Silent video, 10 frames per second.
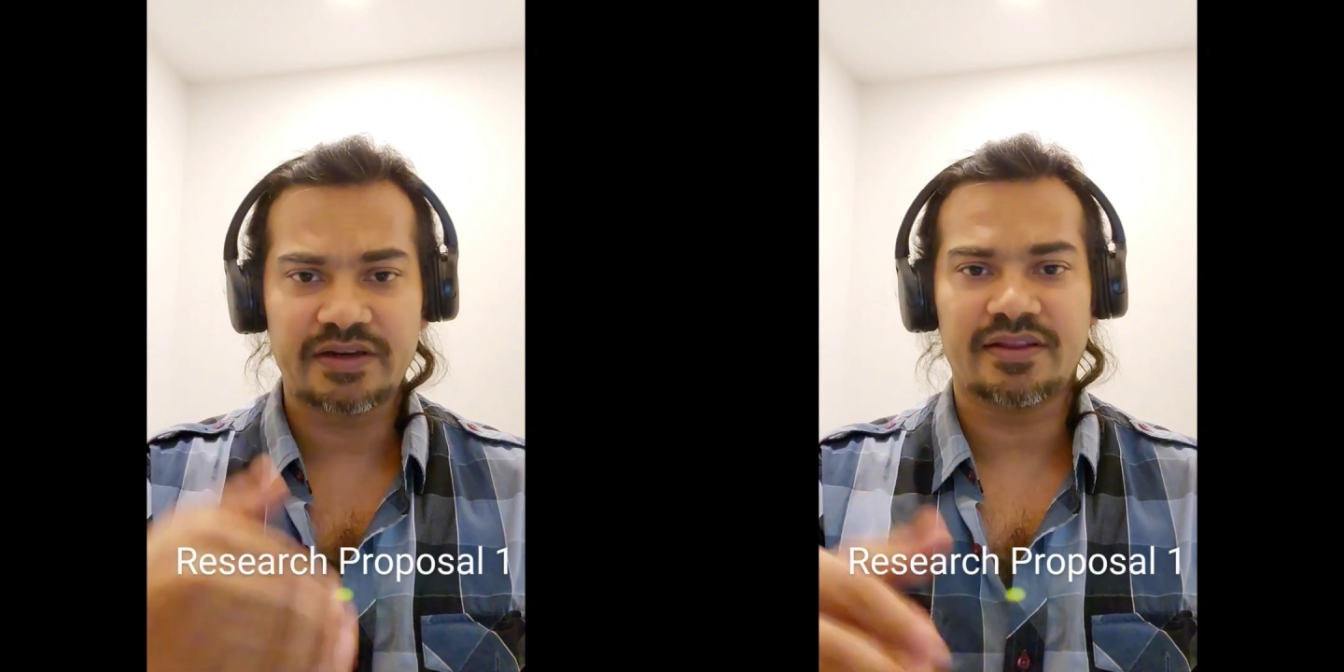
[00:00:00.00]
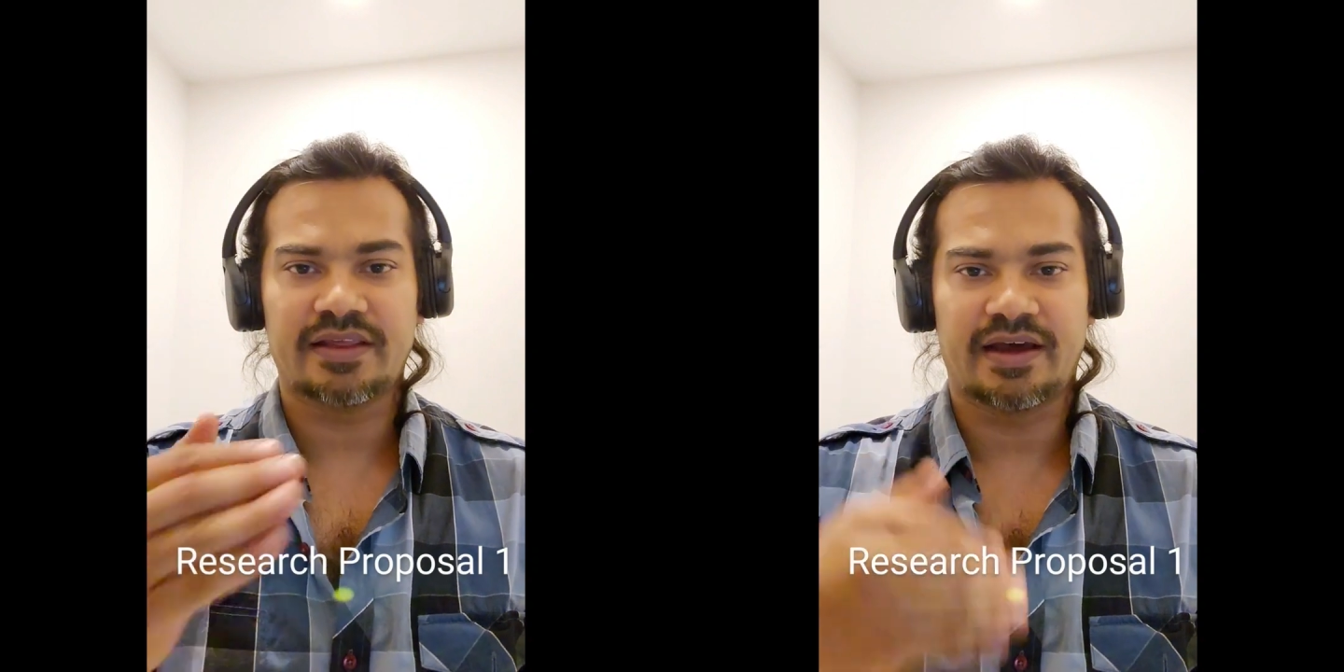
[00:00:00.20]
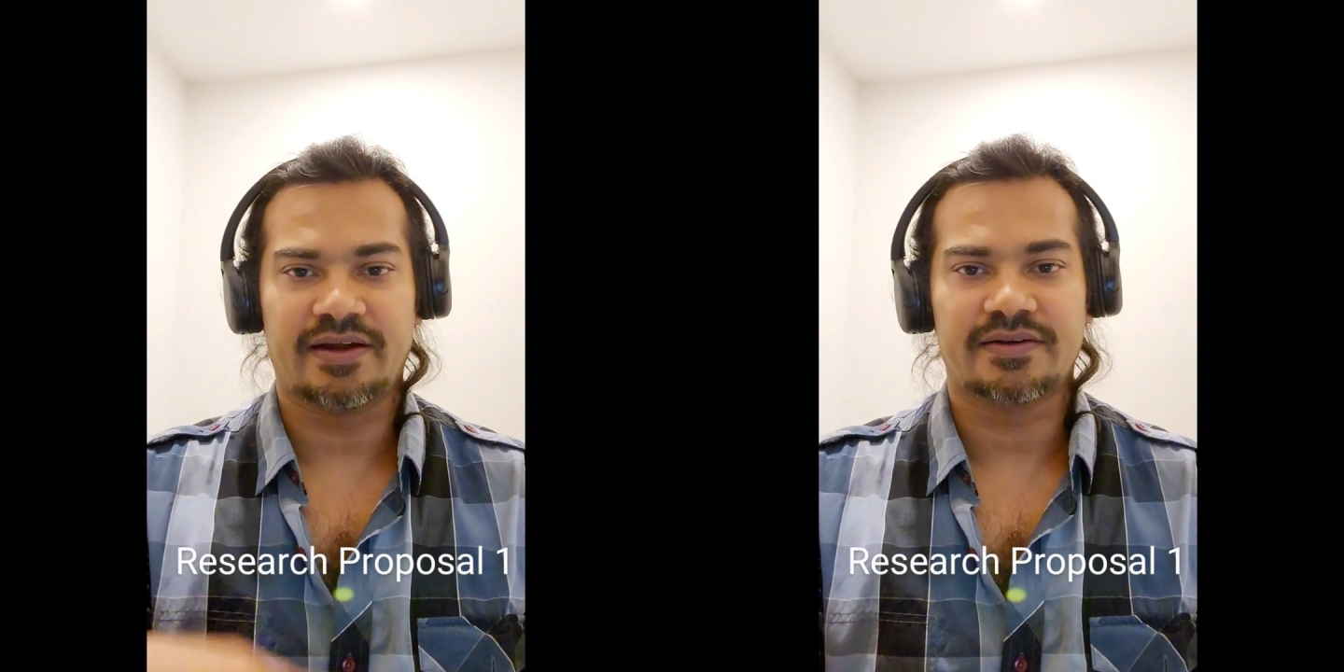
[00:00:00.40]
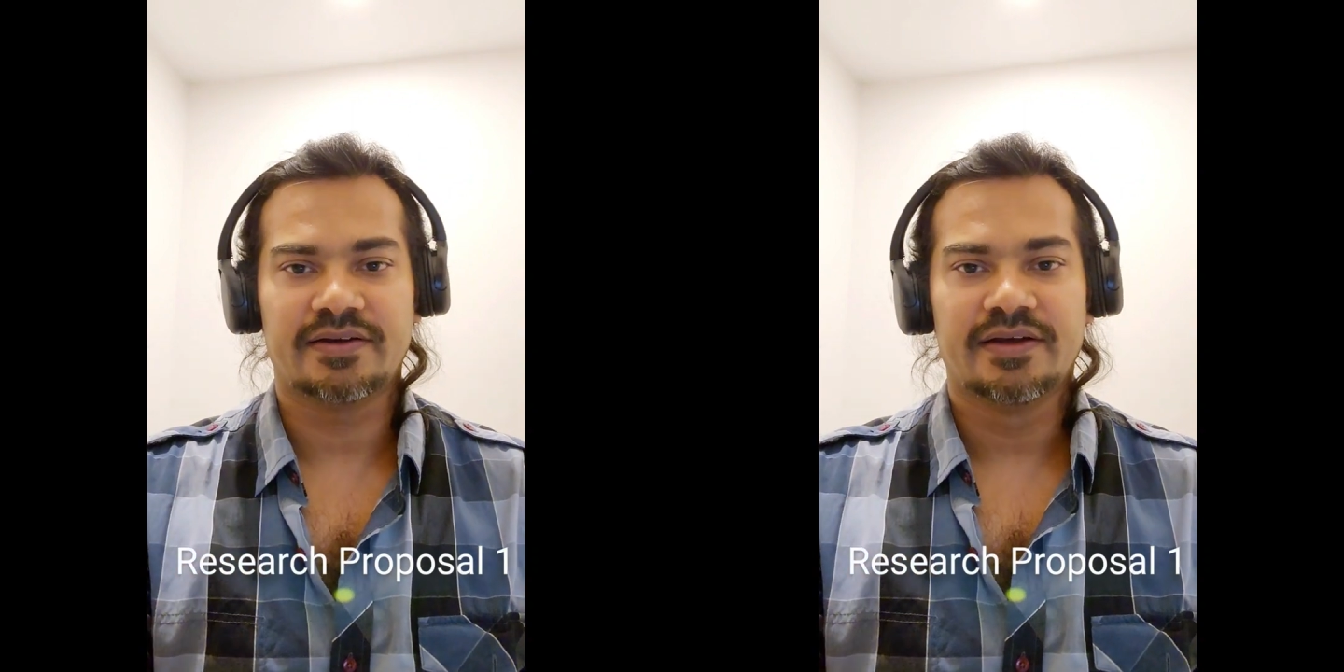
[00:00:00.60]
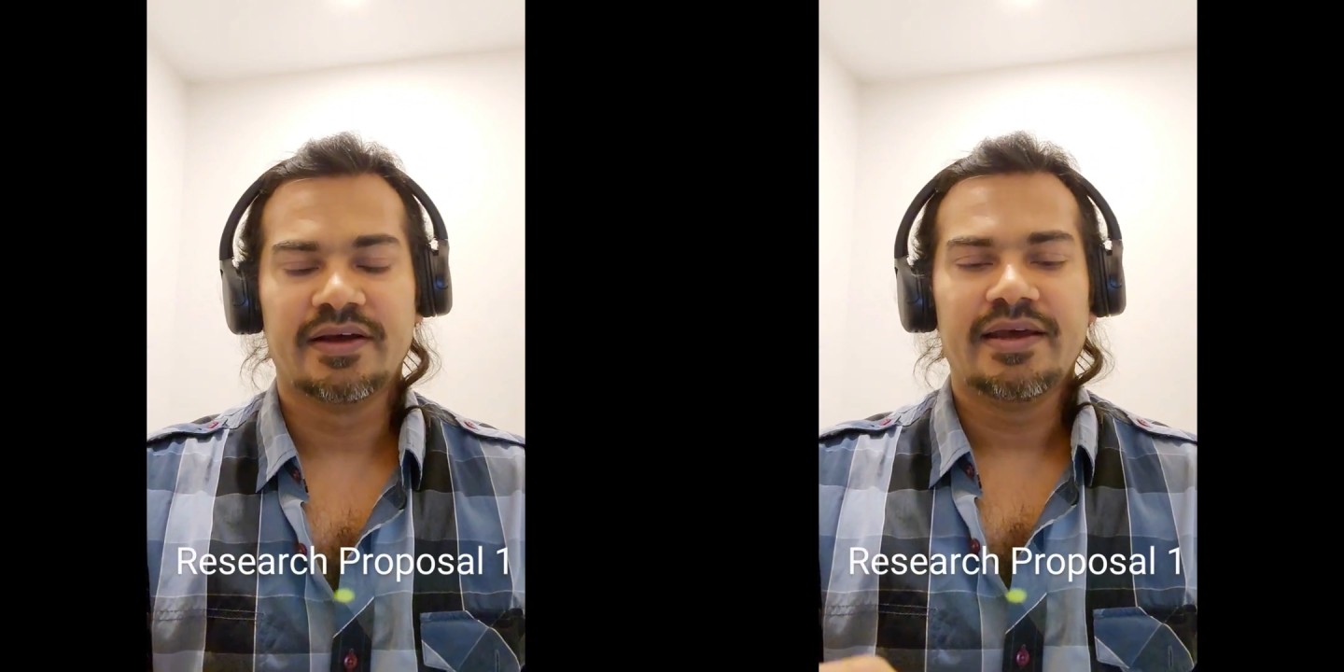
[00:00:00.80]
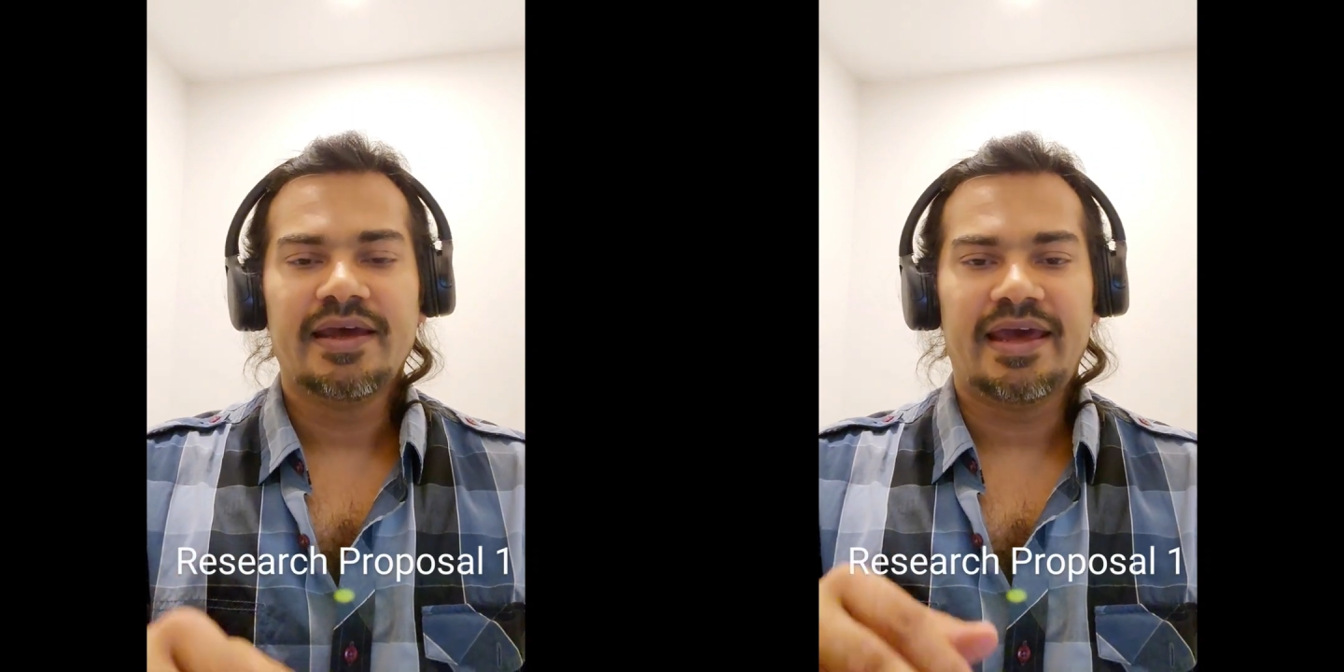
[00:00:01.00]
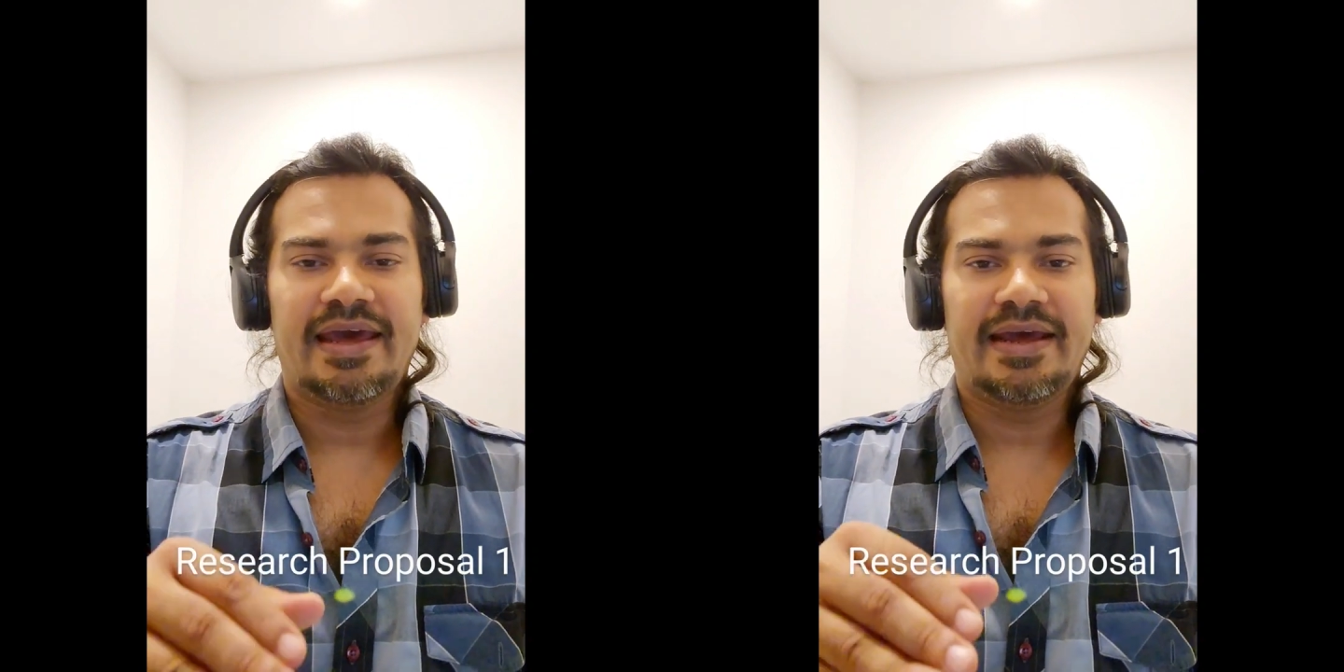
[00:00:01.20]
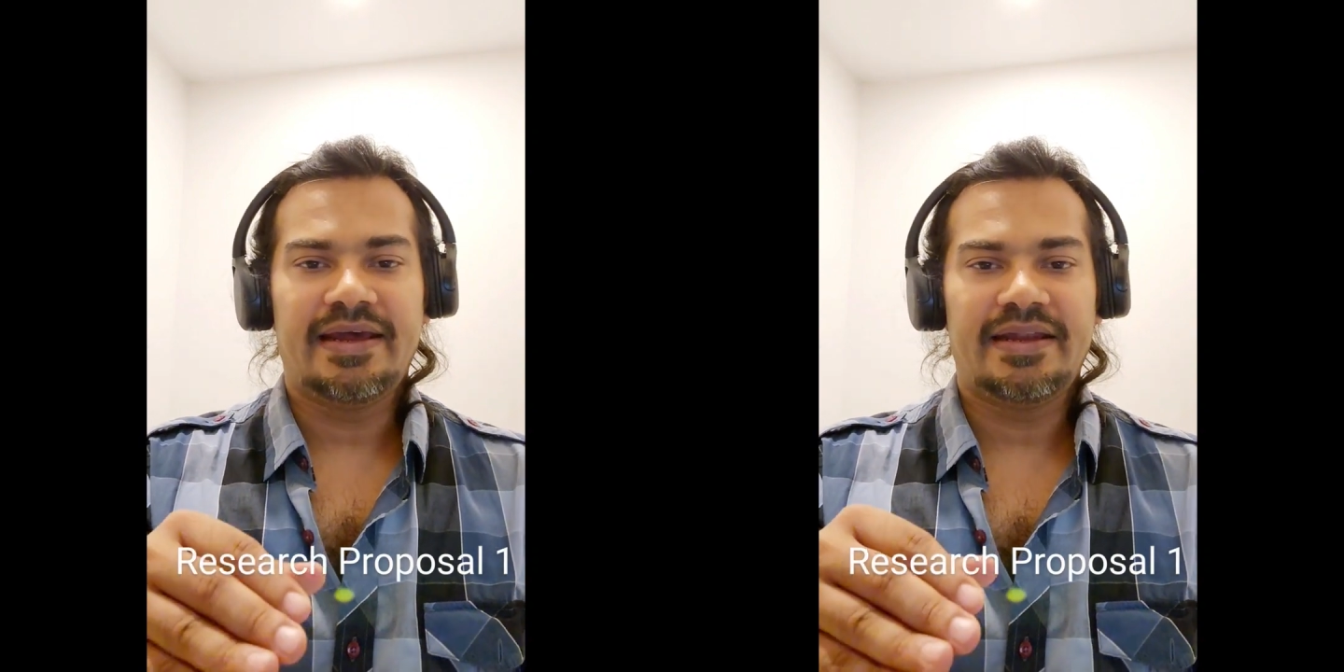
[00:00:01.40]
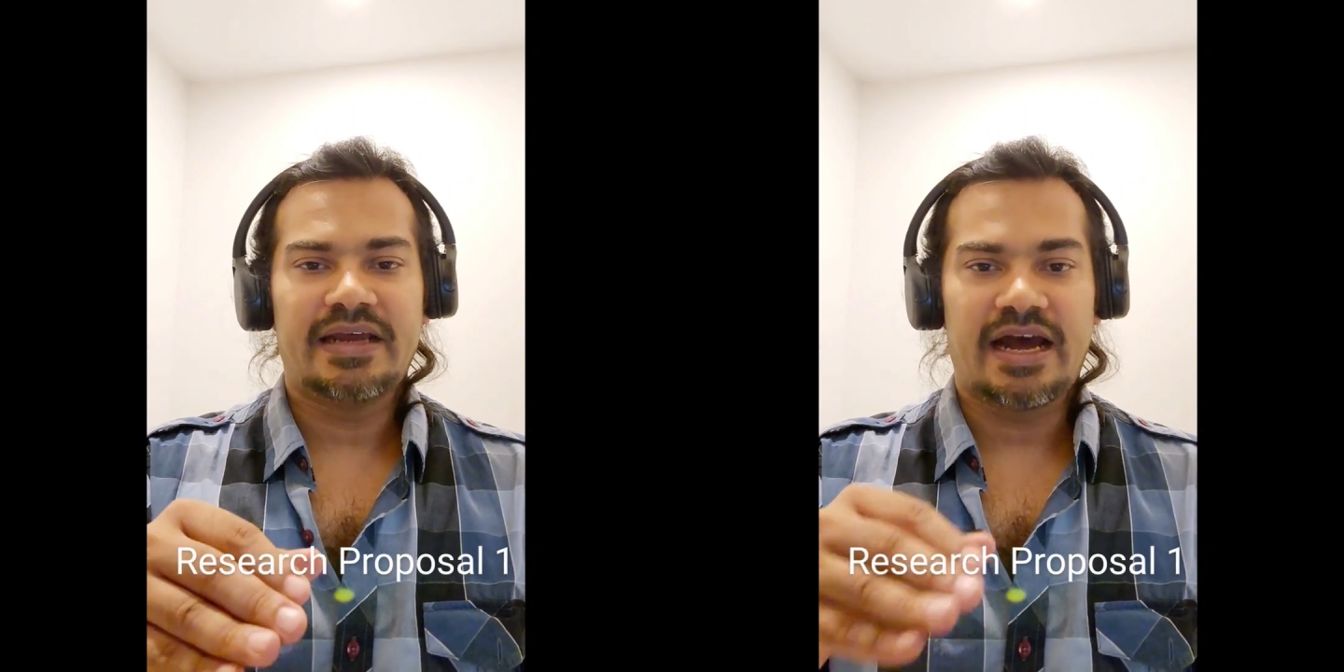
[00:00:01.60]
reading that, And